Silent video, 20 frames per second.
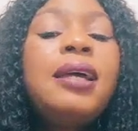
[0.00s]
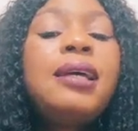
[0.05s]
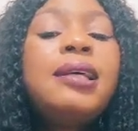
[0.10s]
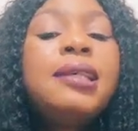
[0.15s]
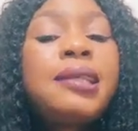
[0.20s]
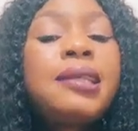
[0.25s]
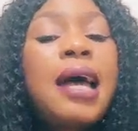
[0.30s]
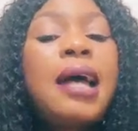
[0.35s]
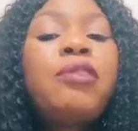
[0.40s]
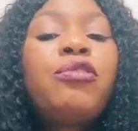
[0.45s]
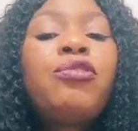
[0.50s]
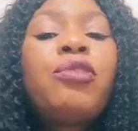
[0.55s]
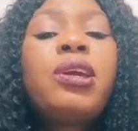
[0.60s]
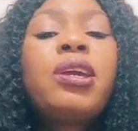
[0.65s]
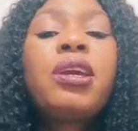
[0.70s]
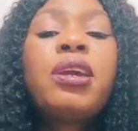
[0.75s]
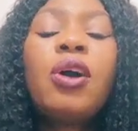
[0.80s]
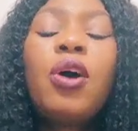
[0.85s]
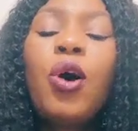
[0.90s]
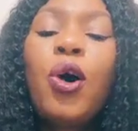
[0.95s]
Start
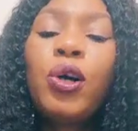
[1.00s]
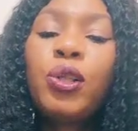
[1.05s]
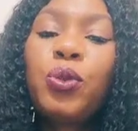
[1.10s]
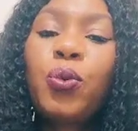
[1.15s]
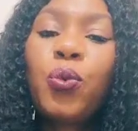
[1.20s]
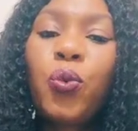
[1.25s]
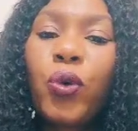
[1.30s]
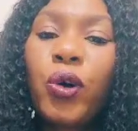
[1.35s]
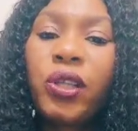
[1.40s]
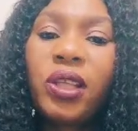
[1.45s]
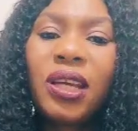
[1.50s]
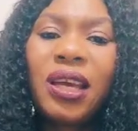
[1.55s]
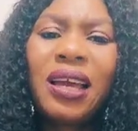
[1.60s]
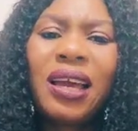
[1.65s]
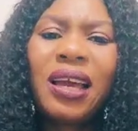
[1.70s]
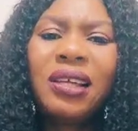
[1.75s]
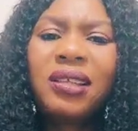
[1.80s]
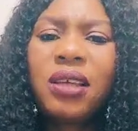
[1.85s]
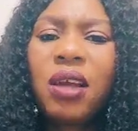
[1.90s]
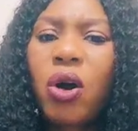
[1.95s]
drinking hot water.
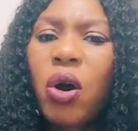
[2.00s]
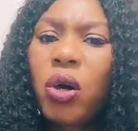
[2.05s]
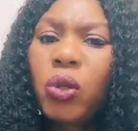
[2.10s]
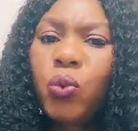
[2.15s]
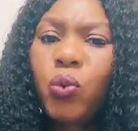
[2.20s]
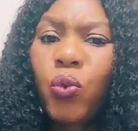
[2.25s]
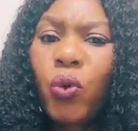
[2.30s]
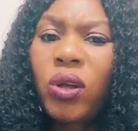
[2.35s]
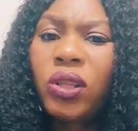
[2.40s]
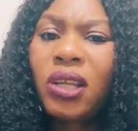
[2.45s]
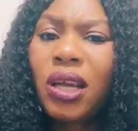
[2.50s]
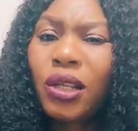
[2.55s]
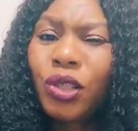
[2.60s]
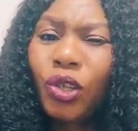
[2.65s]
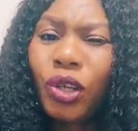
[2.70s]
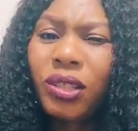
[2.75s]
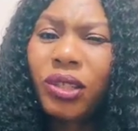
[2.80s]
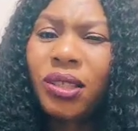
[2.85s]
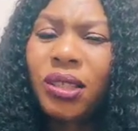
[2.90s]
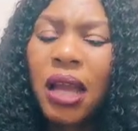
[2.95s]
I said, hot water,
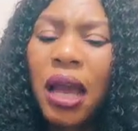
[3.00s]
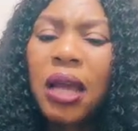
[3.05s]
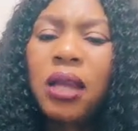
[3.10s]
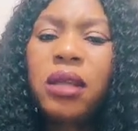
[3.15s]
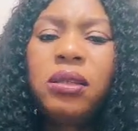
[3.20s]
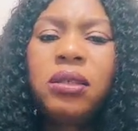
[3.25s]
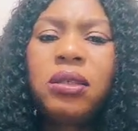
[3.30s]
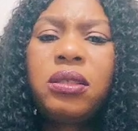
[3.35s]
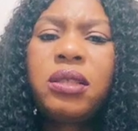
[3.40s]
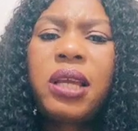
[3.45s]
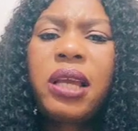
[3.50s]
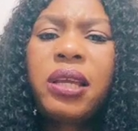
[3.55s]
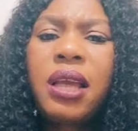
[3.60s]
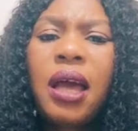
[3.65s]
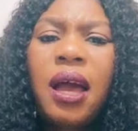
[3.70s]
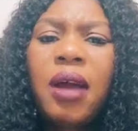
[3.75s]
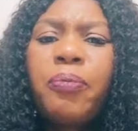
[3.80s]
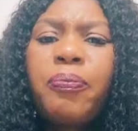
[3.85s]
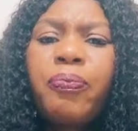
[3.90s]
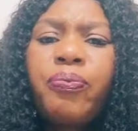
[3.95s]
just that? She said,
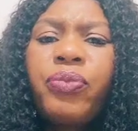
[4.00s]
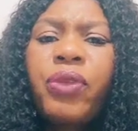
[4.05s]
yeah.